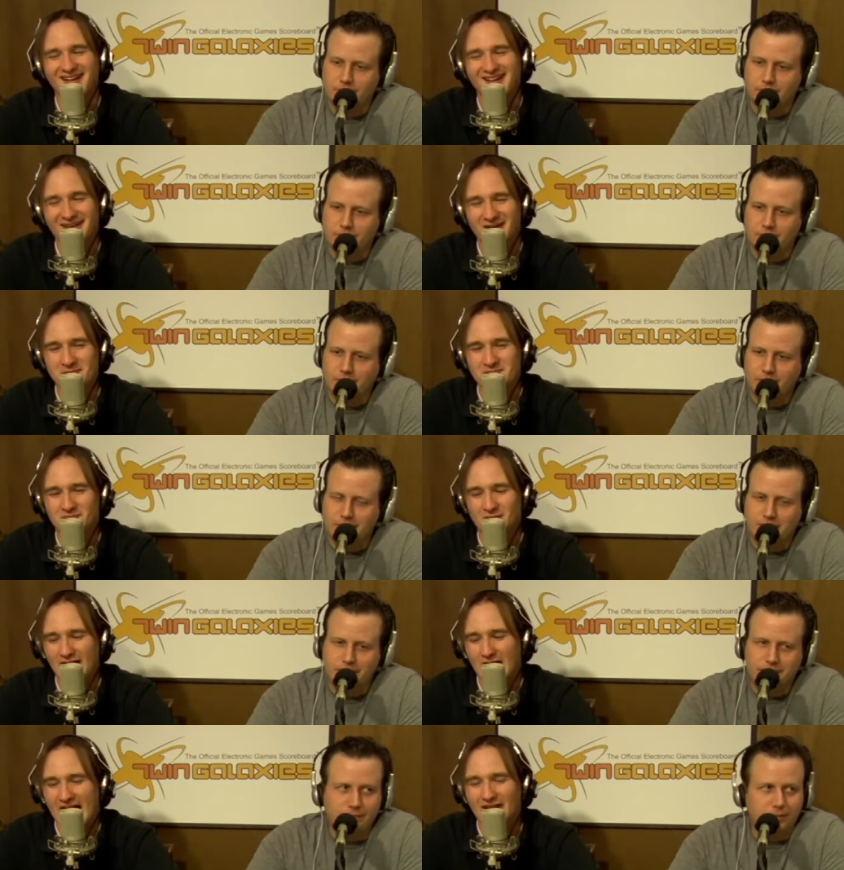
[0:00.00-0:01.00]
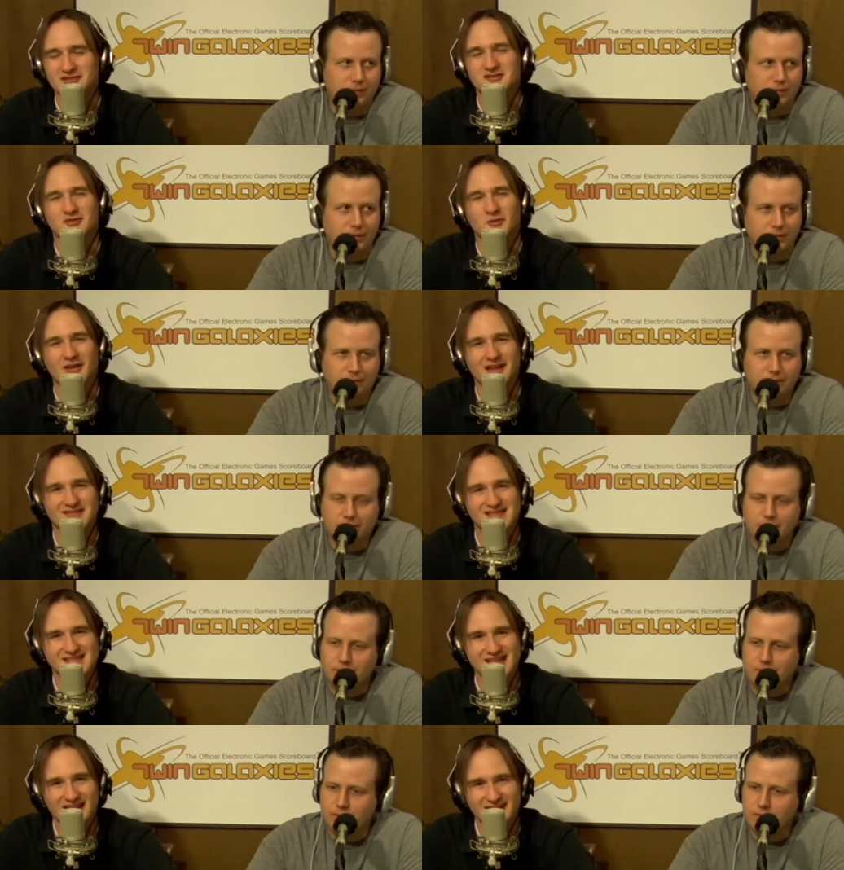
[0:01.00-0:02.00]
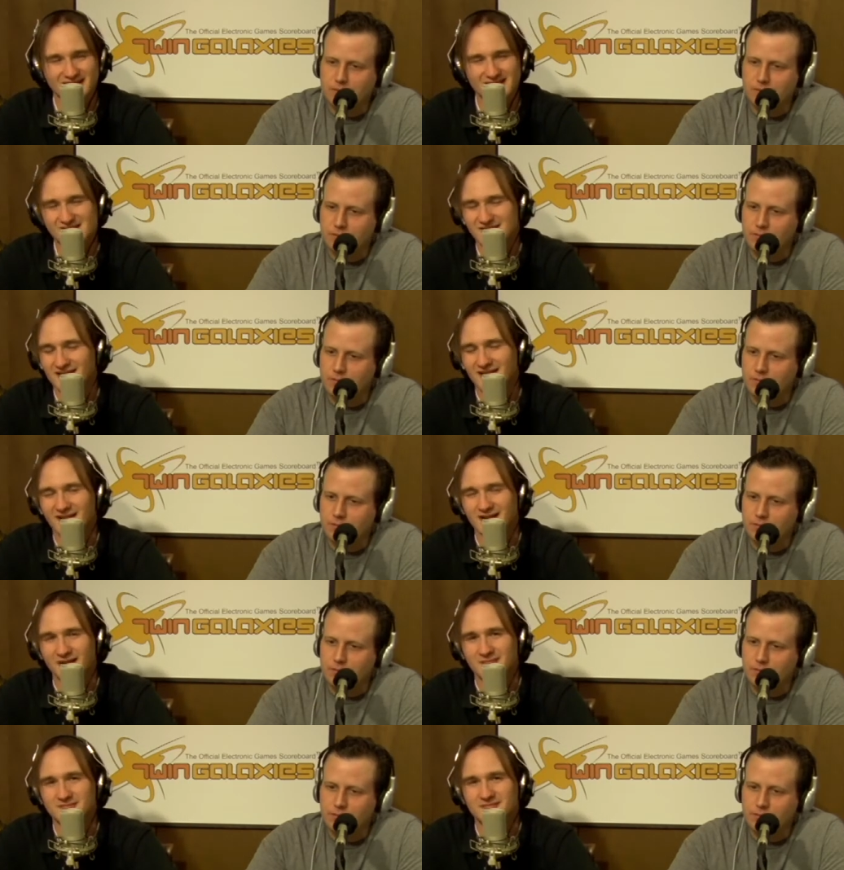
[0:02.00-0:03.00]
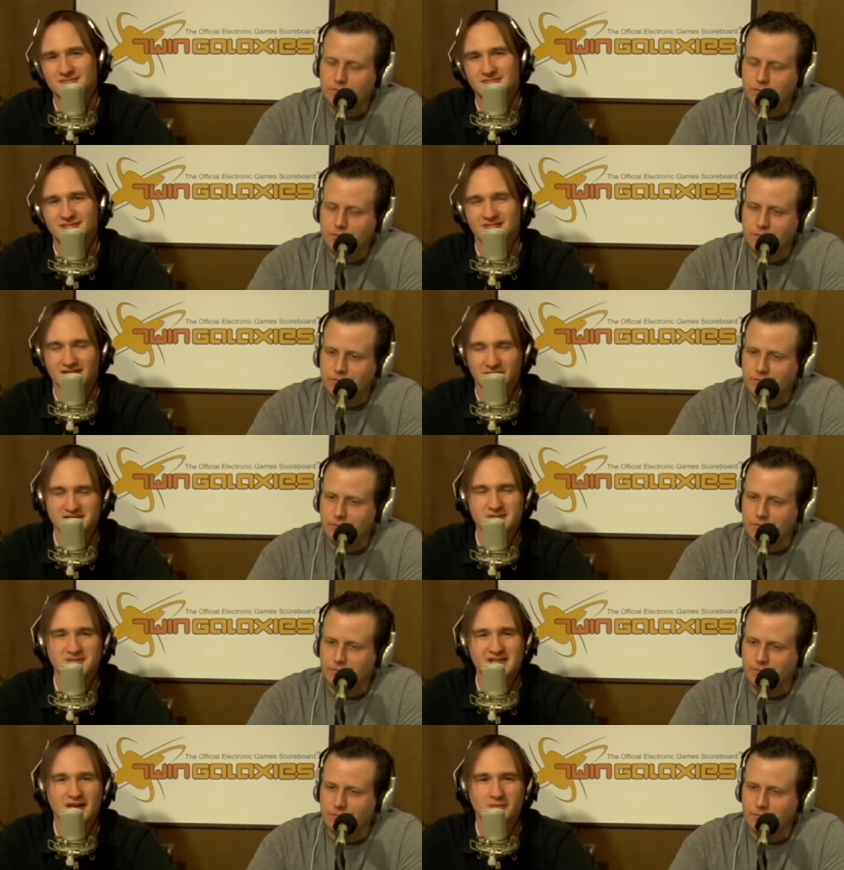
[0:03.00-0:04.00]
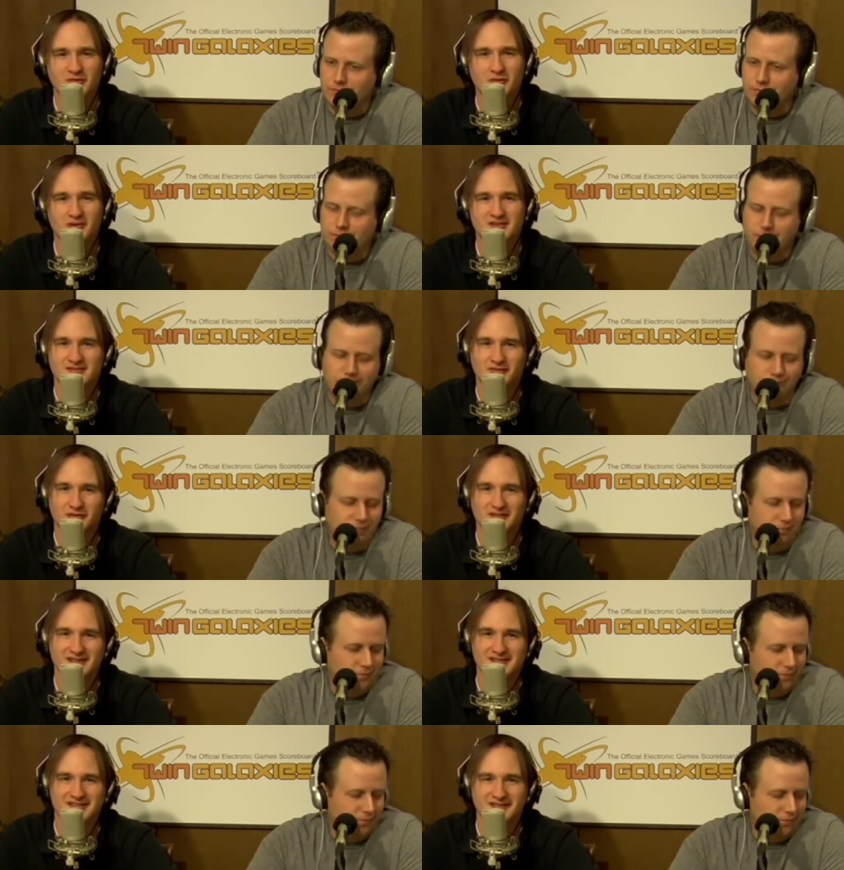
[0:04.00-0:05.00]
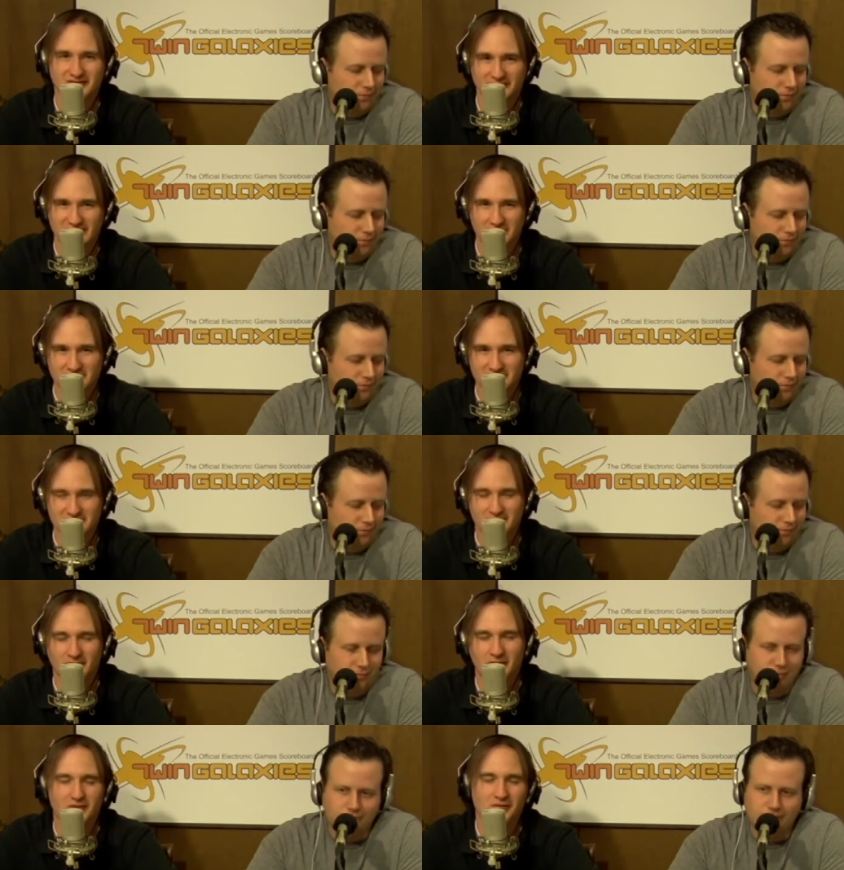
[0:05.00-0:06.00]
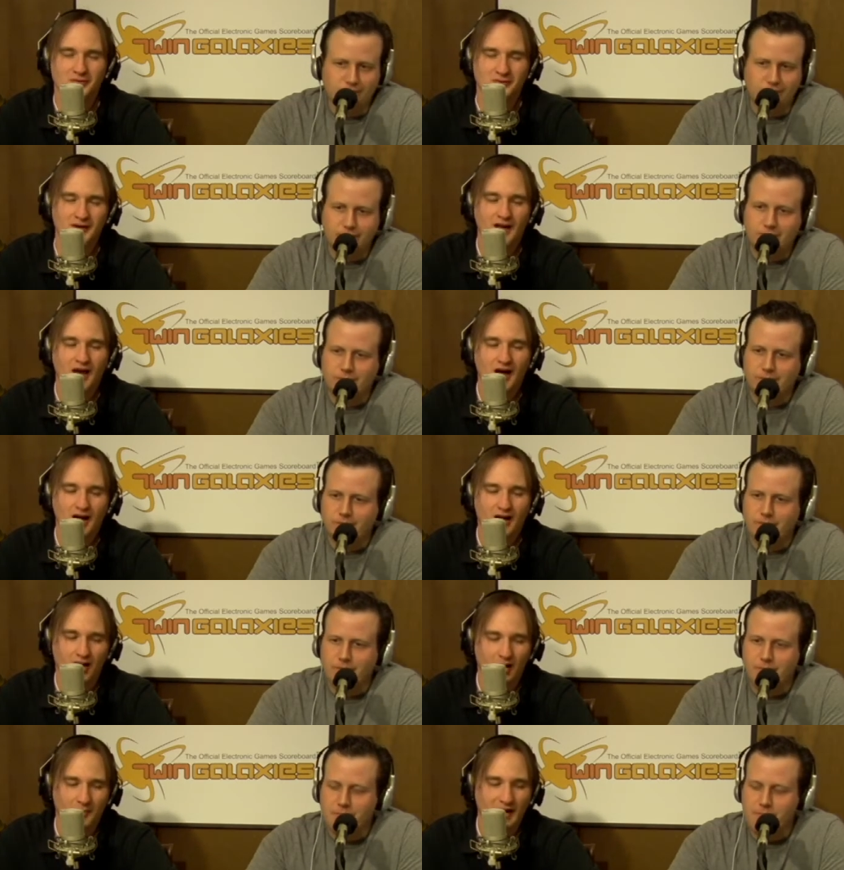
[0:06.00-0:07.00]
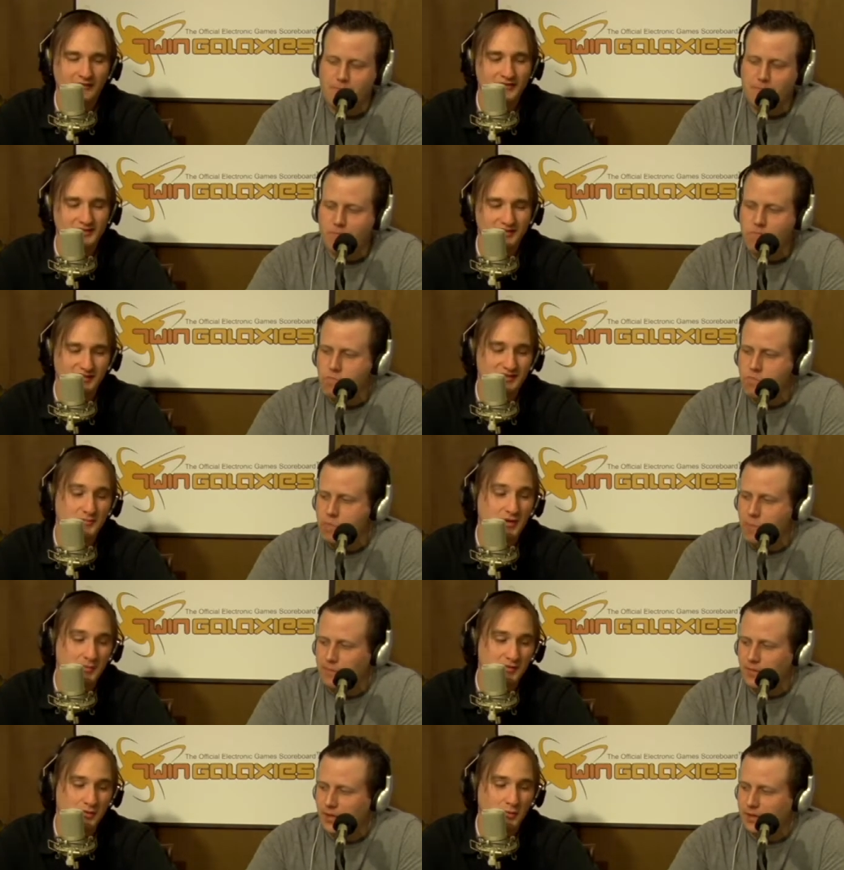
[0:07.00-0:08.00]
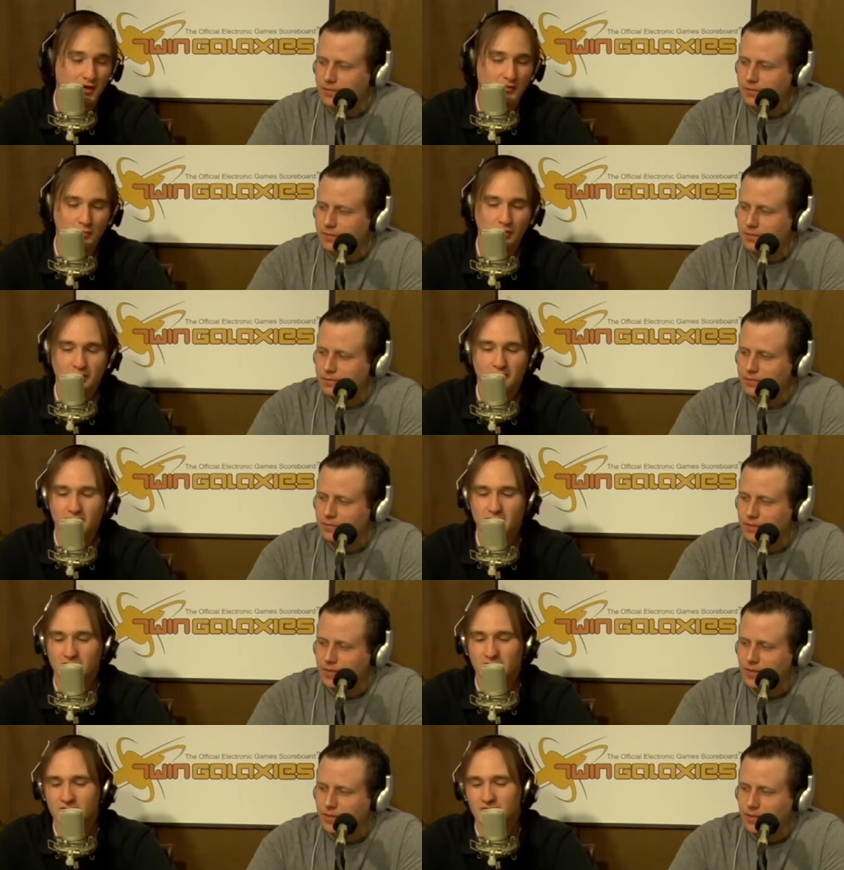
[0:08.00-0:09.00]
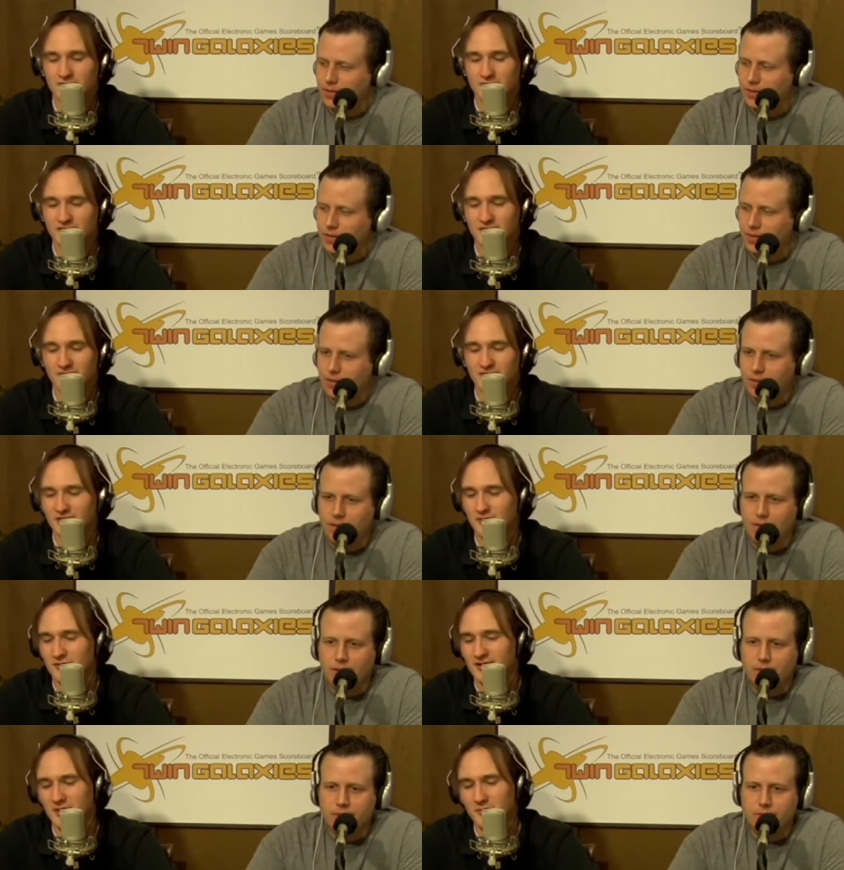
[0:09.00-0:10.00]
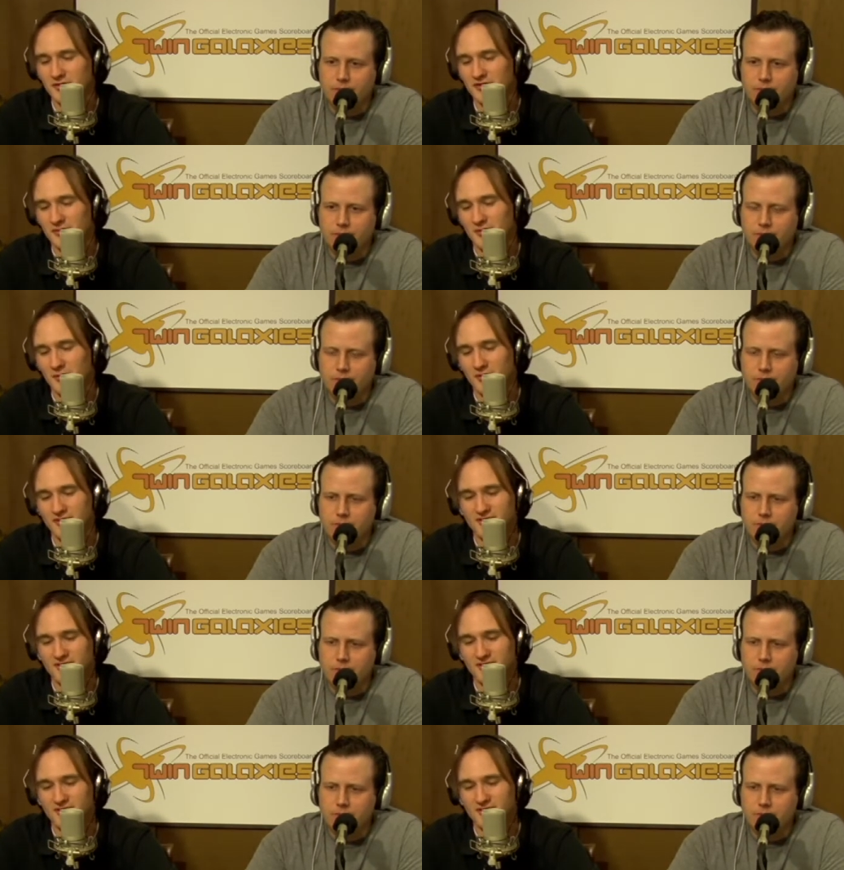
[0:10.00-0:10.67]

Speaker 1: Um, obviously, we'll have the settings. Uh, give us some time, of course. Full testing of the game needs to go through. Um, obviously, this might be one where uh, you need a video camera to record